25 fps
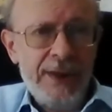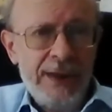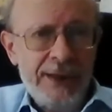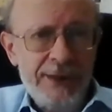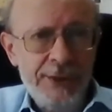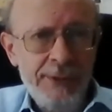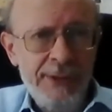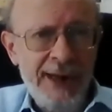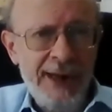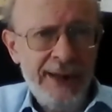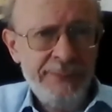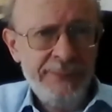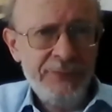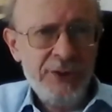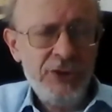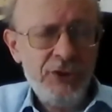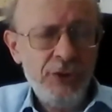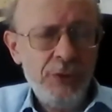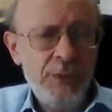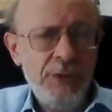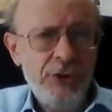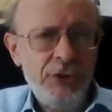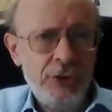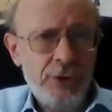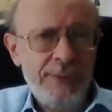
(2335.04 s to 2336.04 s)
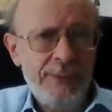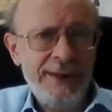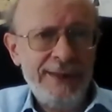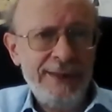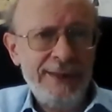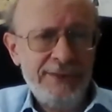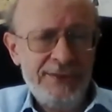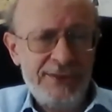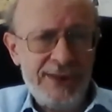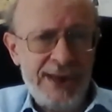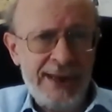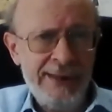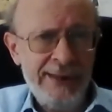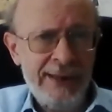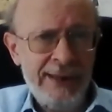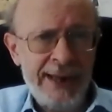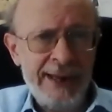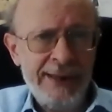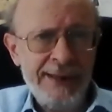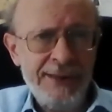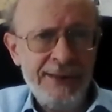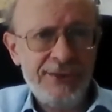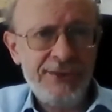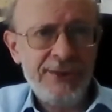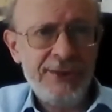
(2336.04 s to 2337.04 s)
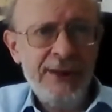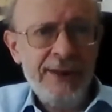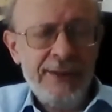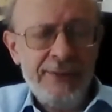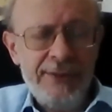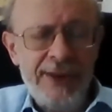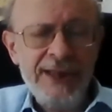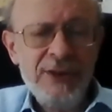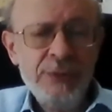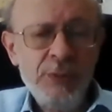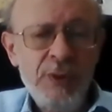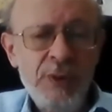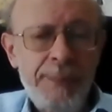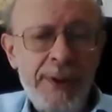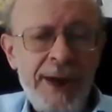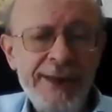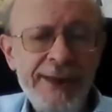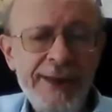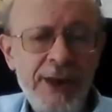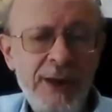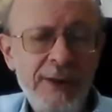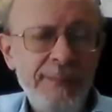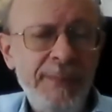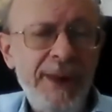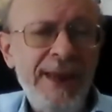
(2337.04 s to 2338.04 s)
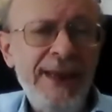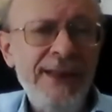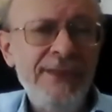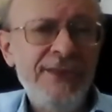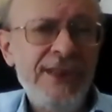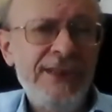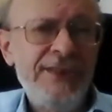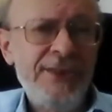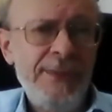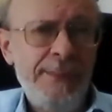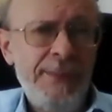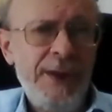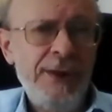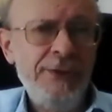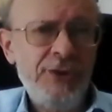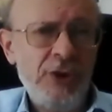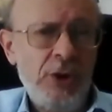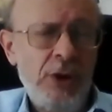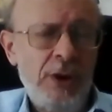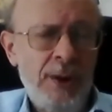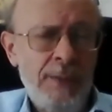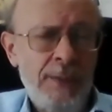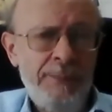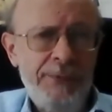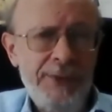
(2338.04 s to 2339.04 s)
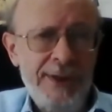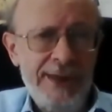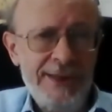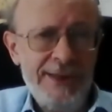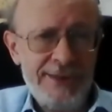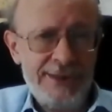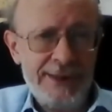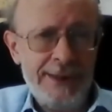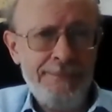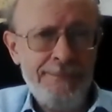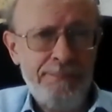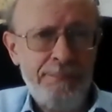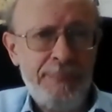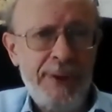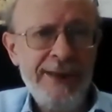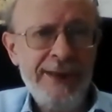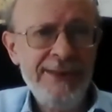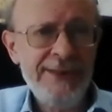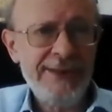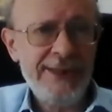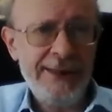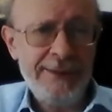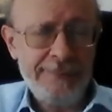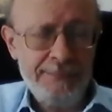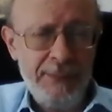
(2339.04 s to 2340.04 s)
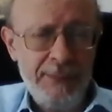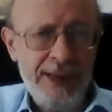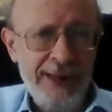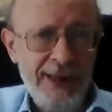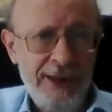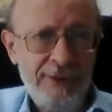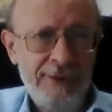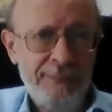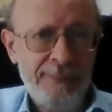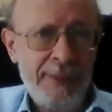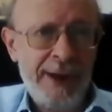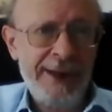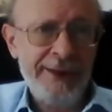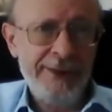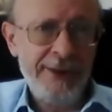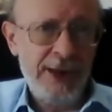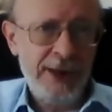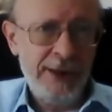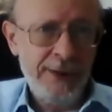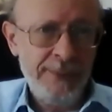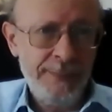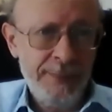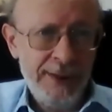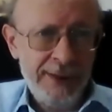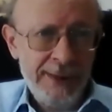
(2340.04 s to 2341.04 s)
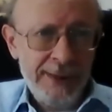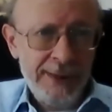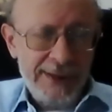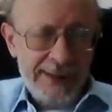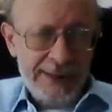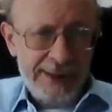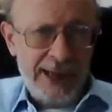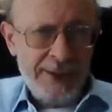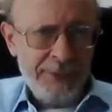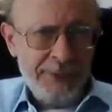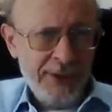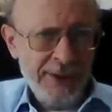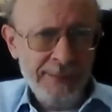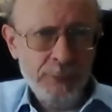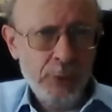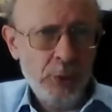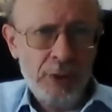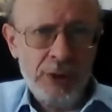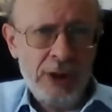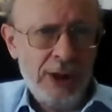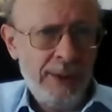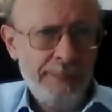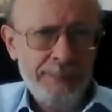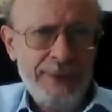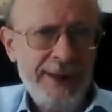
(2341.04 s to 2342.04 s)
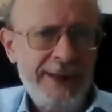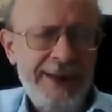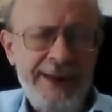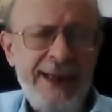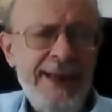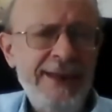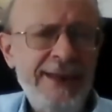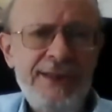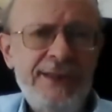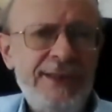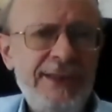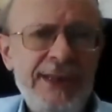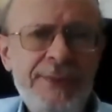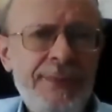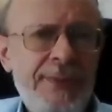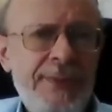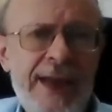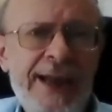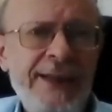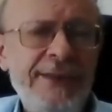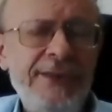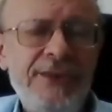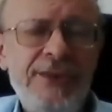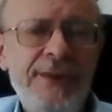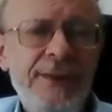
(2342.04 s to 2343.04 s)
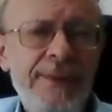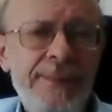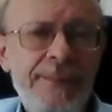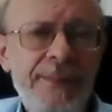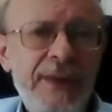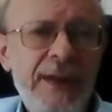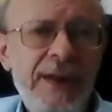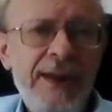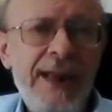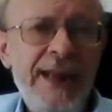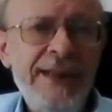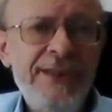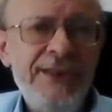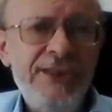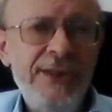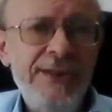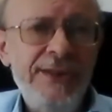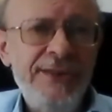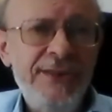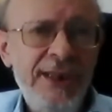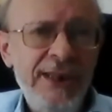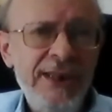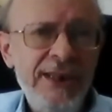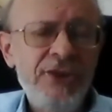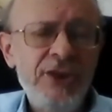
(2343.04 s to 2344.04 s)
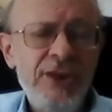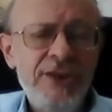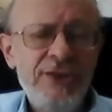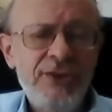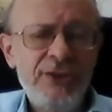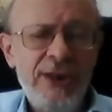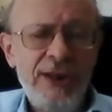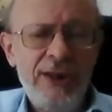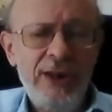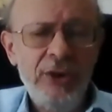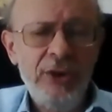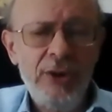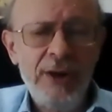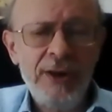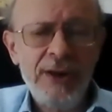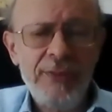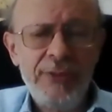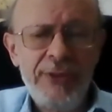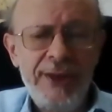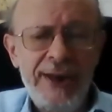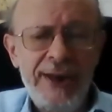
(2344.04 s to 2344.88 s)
You have to do it during daylight. That's what Bayom means. It's the most obvious and basic meaning of Bayom, nothing more complicated than that. It's to teach us the halacha